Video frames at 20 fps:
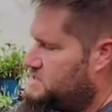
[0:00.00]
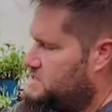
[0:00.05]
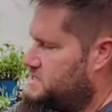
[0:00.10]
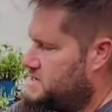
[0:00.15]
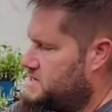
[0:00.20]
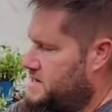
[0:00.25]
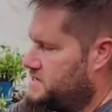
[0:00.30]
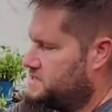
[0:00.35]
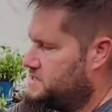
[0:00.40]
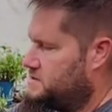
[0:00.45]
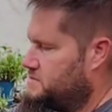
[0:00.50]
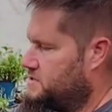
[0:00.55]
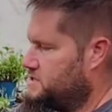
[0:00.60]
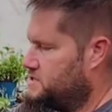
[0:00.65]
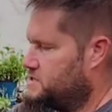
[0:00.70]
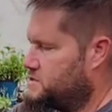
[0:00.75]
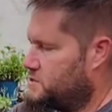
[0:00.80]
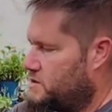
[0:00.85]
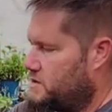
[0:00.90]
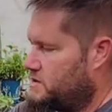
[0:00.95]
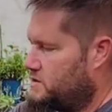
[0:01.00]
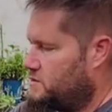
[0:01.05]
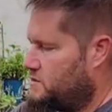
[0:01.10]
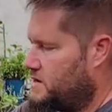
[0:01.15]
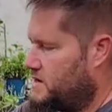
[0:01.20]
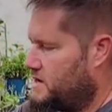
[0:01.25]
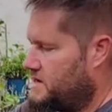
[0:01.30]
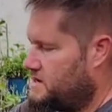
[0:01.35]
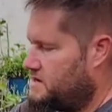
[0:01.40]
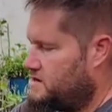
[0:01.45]
take some of the soil
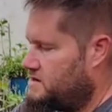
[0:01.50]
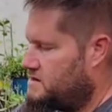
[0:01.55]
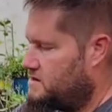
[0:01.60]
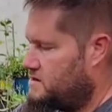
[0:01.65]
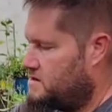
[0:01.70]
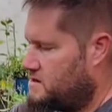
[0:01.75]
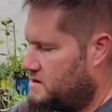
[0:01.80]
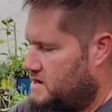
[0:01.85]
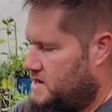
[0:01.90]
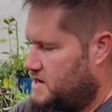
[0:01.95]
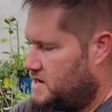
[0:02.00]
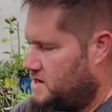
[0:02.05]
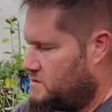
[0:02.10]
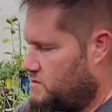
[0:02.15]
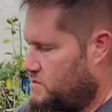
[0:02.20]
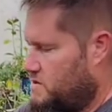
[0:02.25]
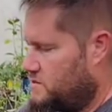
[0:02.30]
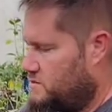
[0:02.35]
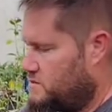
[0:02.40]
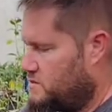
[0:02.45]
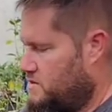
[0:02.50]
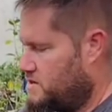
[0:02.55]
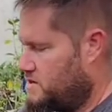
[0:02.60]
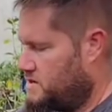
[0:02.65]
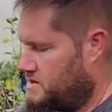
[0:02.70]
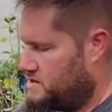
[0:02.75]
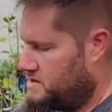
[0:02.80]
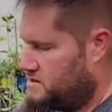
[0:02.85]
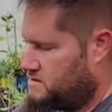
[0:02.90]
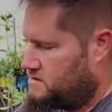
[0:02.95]
away, and we
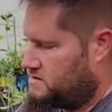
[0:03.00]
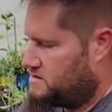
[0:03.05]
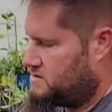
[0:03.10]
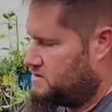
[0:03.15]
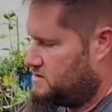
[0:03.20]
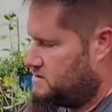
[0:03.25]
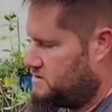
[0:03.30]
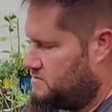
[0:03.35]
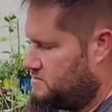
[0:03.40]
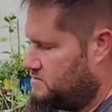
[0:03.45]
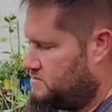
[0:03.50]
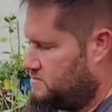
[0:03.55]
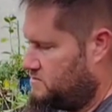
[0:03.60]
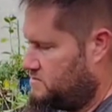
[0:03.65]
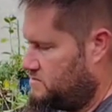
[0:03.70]
would um,